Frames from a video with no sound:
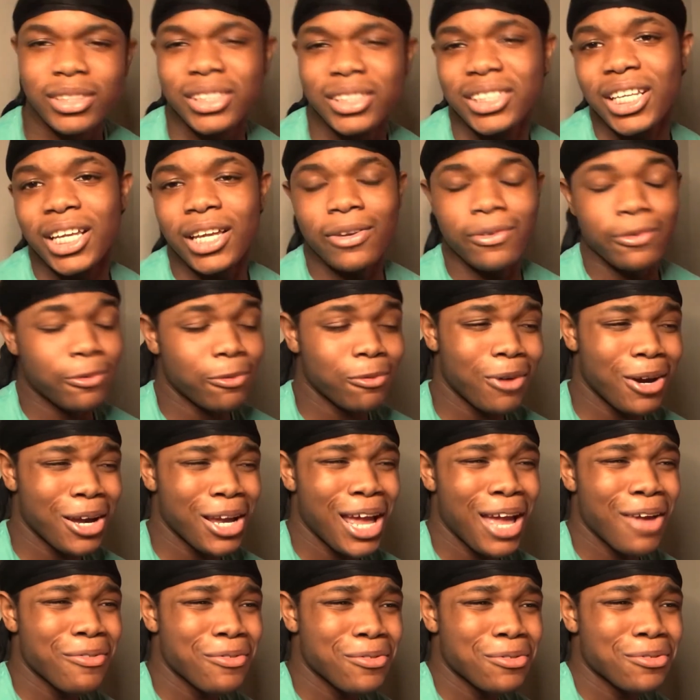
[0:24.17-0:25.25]
Steph, why
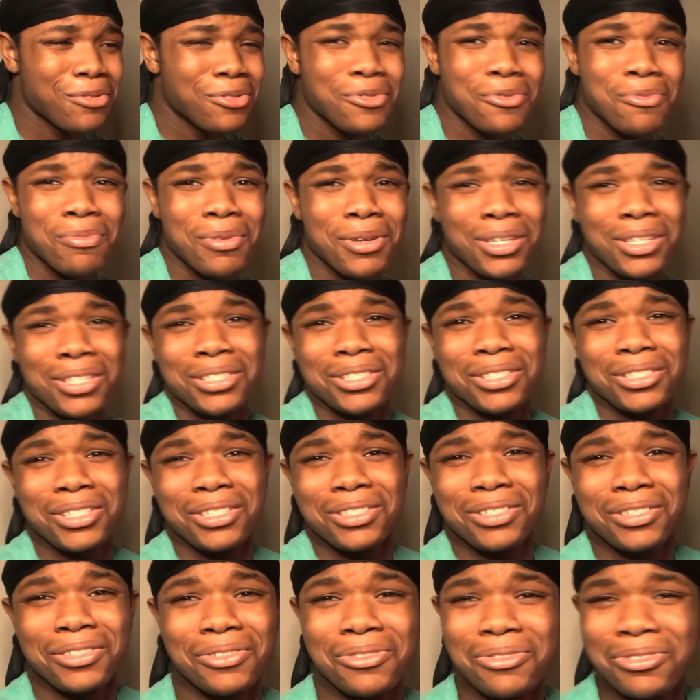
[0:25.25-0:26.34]
haven't you been
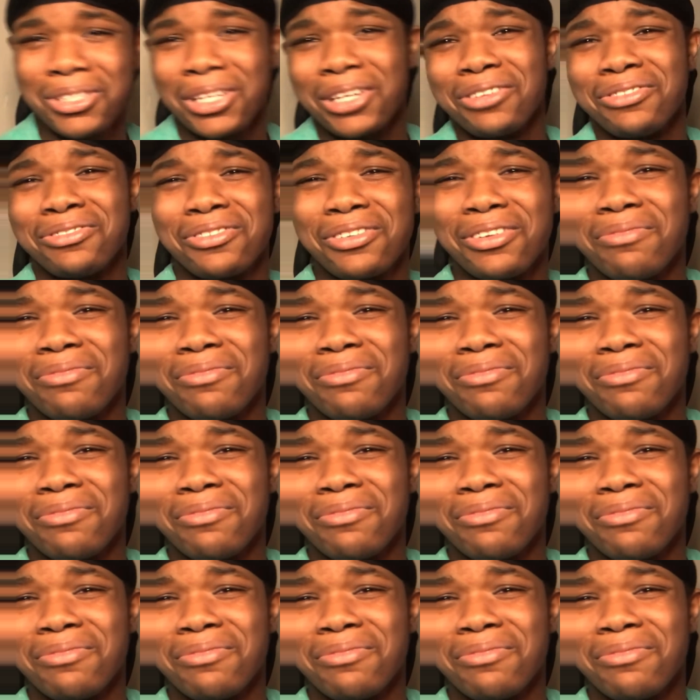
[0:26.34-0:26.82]
consistent? You said you're